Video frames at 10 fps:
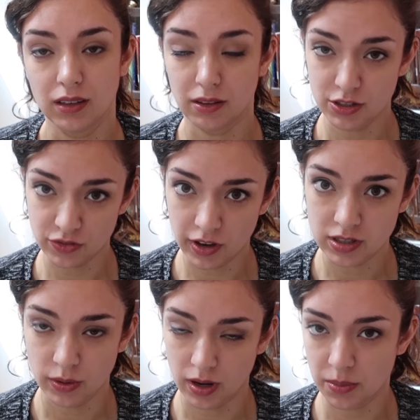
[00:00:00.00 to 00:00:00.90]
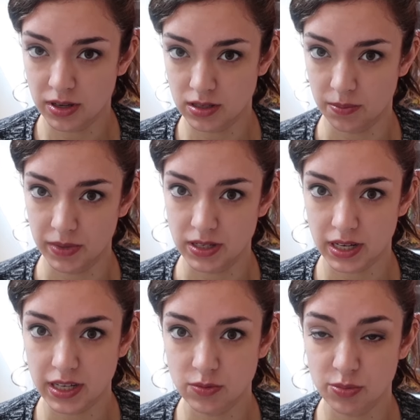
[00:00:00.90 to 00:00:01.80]
Now this first one, I must
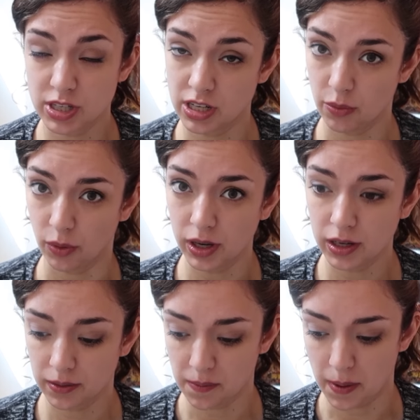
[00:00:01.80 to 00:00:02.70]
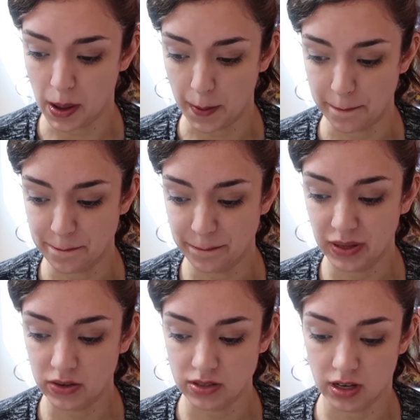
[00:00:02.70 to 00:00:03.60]
admit, is pretty ironic,
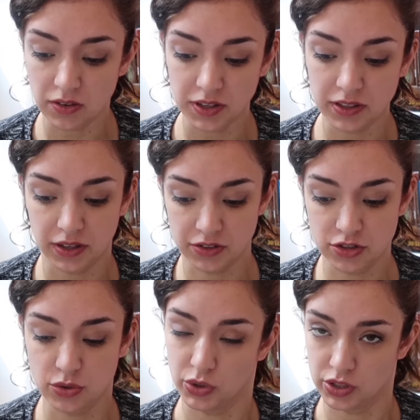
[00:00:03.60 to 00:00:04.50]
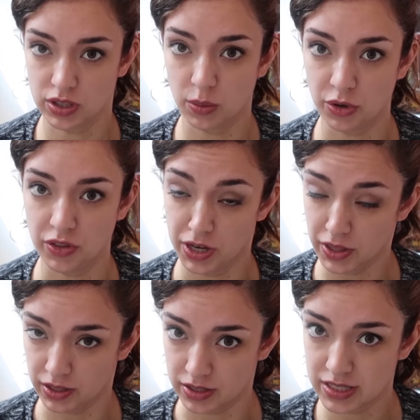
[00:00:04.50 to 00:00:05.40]
because a lovely thing to do in the summer in the
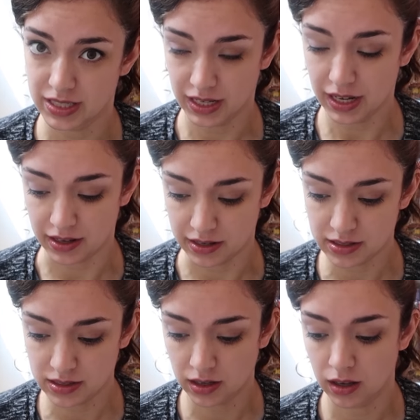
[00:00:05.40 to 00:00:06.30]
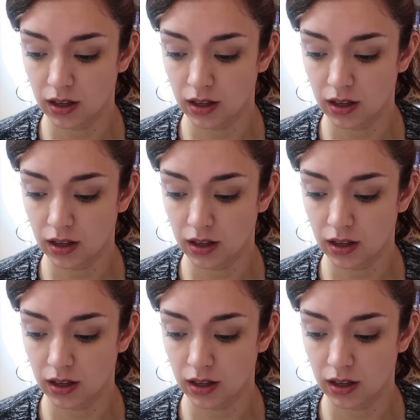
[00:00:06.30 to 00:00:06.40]
Netherlands is